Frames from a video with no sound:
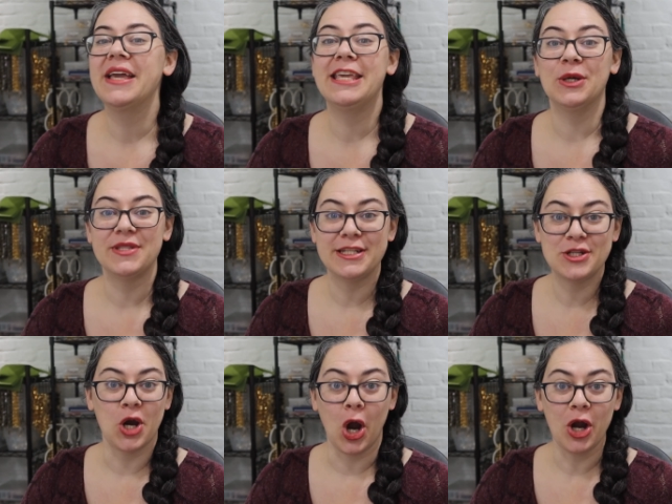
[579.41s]

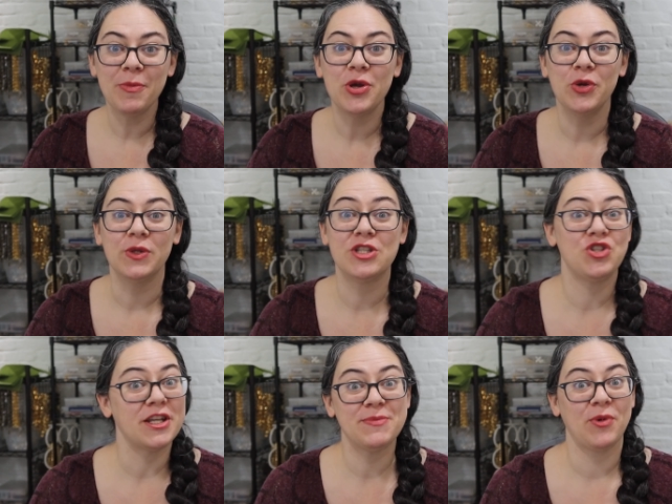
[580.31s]
Gilded Garb, who is
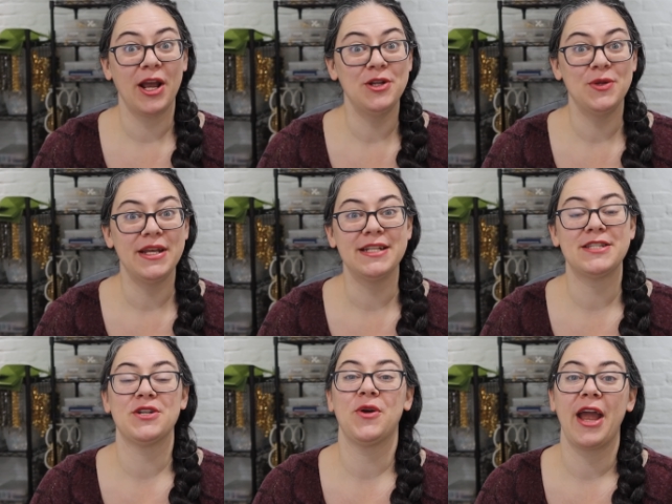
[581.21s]
just brand new to
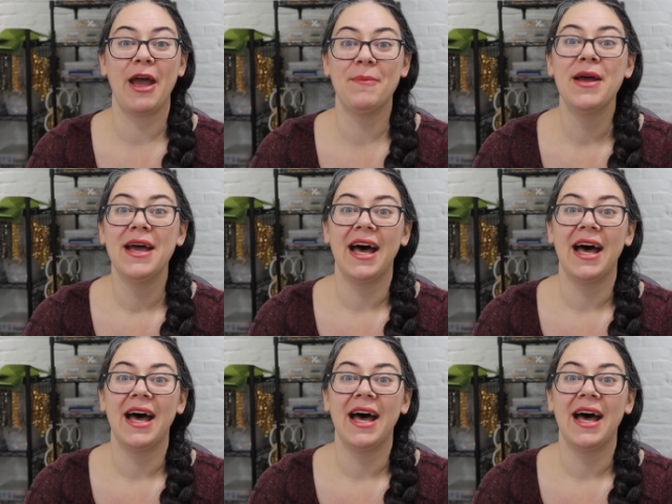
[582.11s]
Instagram.